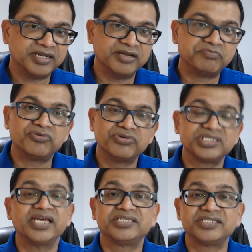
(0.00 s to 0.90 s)

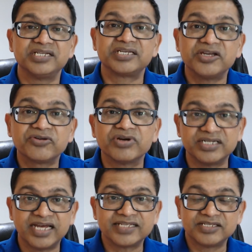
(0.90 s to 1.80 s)
post-exilic era,
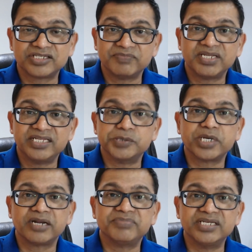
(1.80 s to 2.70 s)
that something that
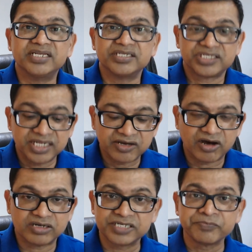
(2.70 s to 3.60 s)
developed the
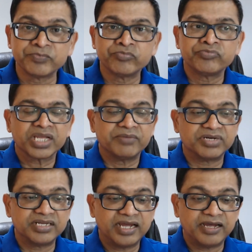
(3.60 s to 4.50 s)
synagogues.
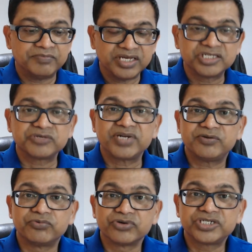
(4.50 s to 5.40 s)
But Israelite
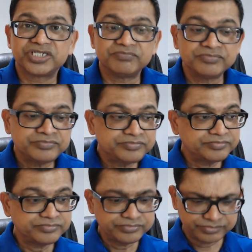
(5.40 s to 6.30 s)
worship
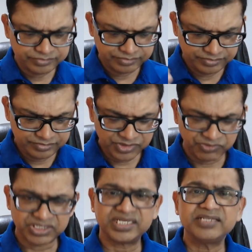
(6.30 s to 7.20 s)
was
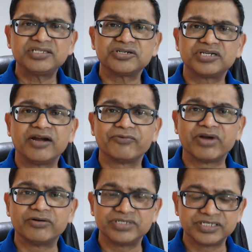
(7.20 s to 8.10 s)
centered
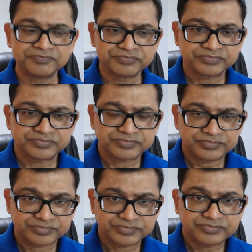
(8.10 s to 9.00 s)
around
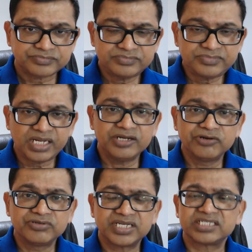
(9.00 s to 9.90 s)
the
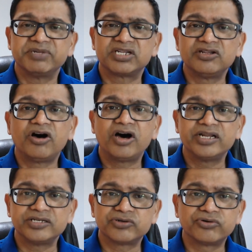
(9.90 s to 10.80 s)
Old Testament law,
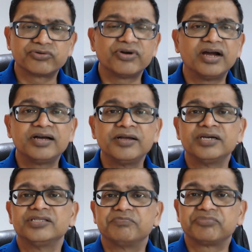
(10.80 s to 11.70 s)
the Torah,
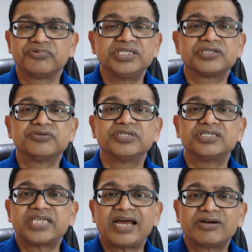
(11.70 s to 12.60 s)
the priesthood, the
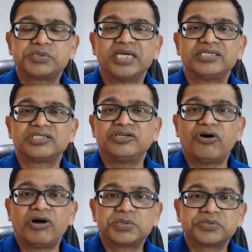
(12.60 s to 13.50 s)
sacrifices, the
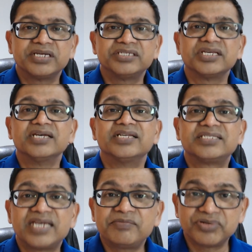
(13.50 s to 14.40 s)
offerings, the
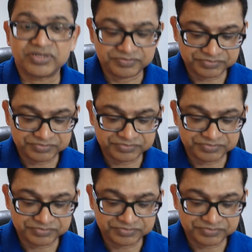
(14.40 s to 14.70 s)
temple.